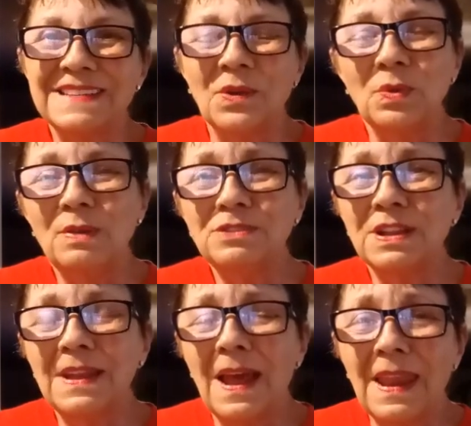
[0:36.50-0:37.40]
So
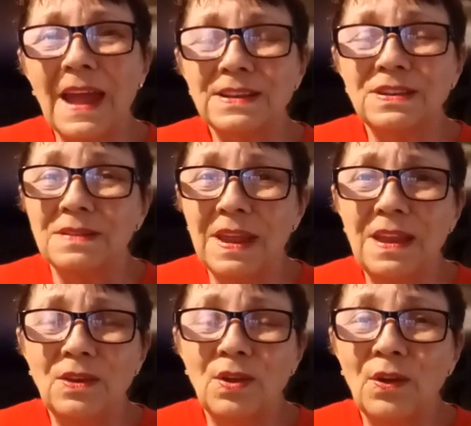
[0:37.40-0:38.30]
usually I like to
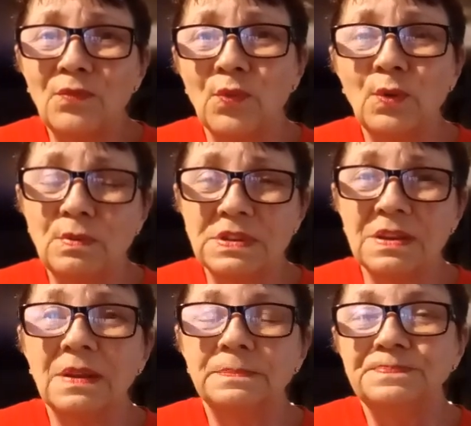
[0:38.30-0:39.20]
eat
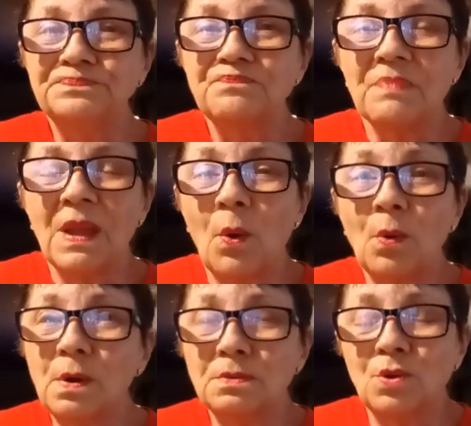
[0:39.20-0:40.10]
fruit
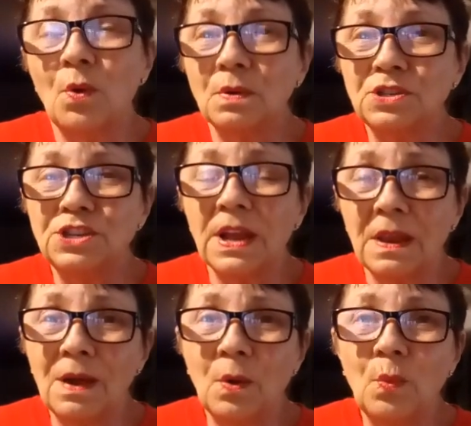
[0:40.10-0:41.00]
or
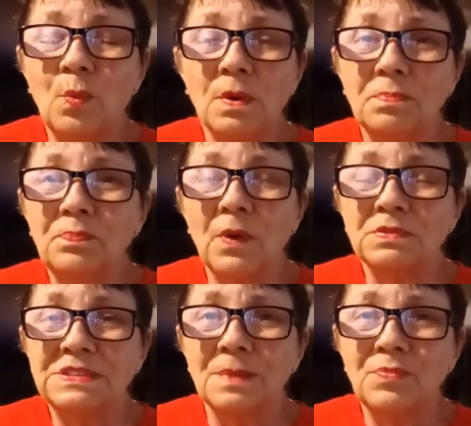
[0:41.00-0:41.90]
Jell-O
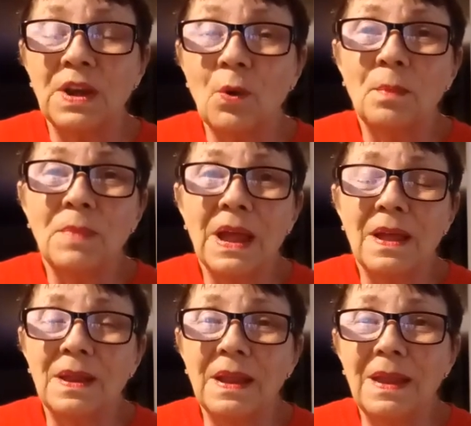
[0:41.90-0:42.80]
or something, or
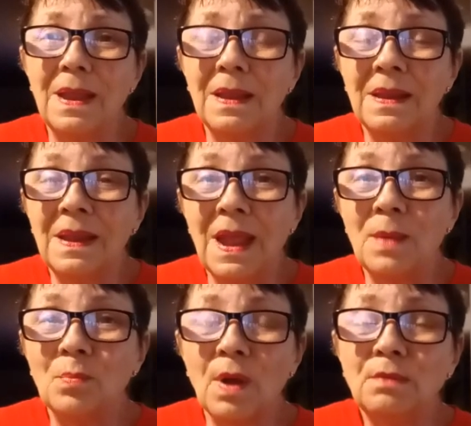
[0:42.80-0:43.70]
my
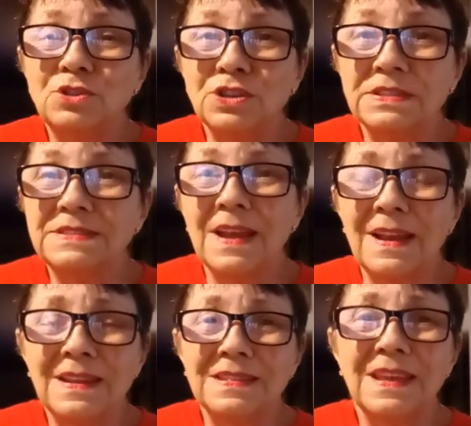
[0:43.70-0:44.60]
ambrosia
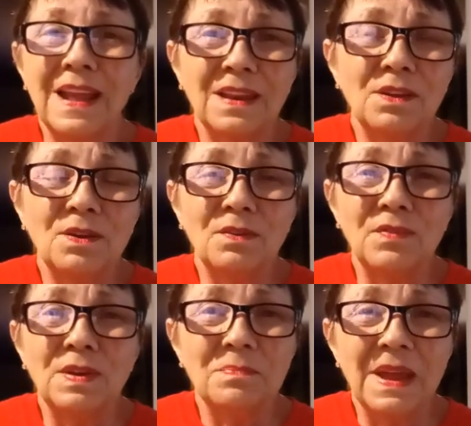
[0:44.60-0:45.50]
salad that I
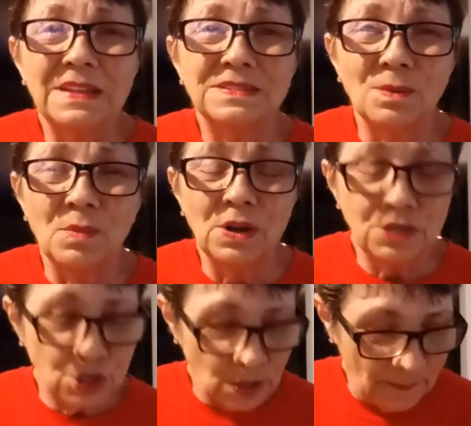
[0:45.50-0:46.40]
love and make so
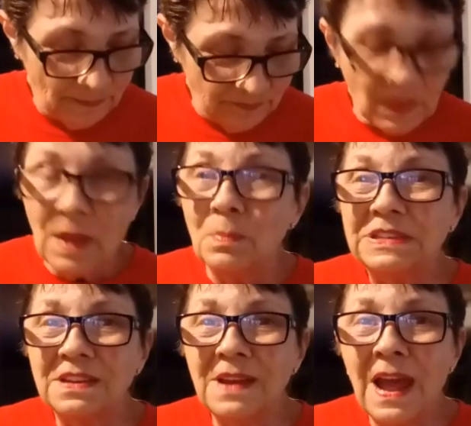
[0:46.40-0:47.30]
much.
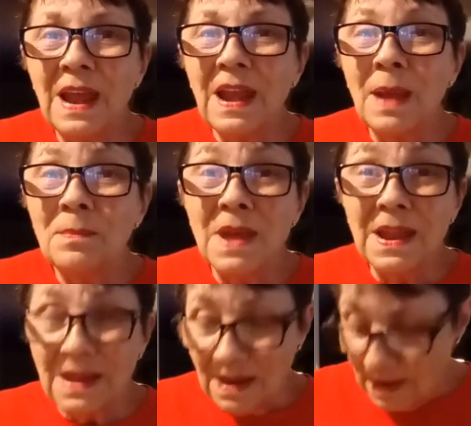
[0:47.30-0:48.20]
But tonight I'm
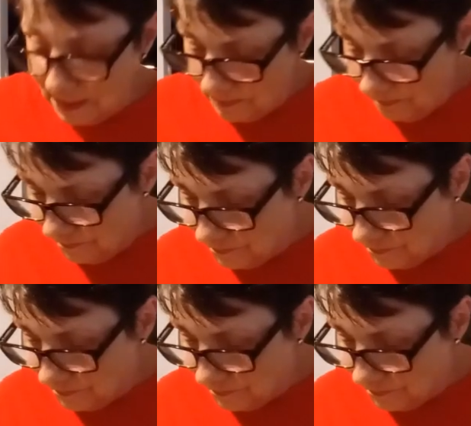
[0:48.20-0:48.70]
making